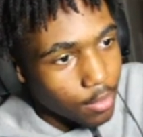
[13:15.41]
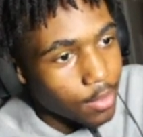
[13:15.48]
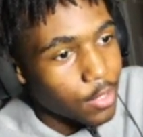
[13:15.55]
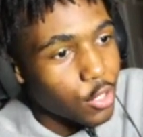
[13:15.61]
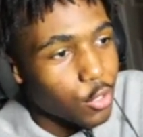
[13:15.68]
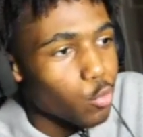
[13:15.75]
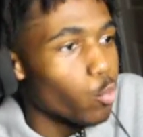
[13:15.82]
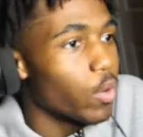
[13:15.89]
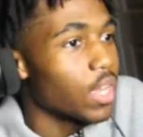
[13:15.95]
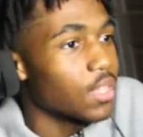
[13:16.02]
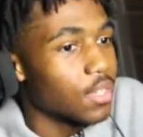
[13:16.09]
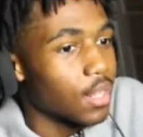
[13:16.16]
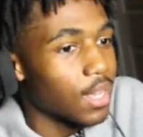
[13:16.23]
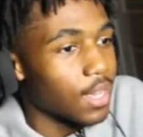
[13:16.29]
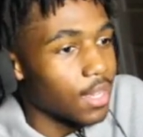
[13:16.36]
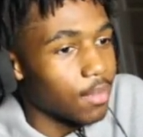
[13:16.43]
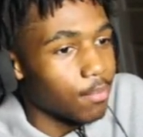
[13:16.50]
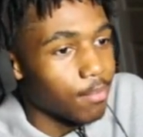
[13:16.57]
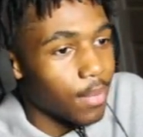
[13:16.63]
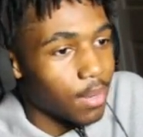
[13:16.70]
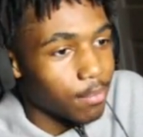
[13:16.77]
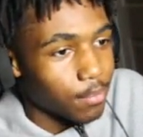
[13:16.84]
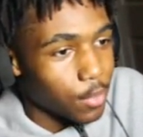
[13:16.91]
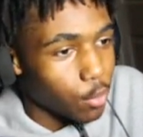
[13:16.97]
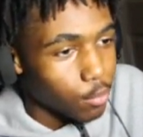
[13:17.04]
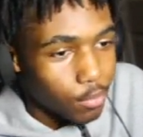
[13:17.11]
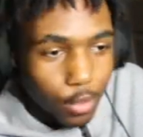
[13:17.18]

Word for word: Just wait till I get my... Don't,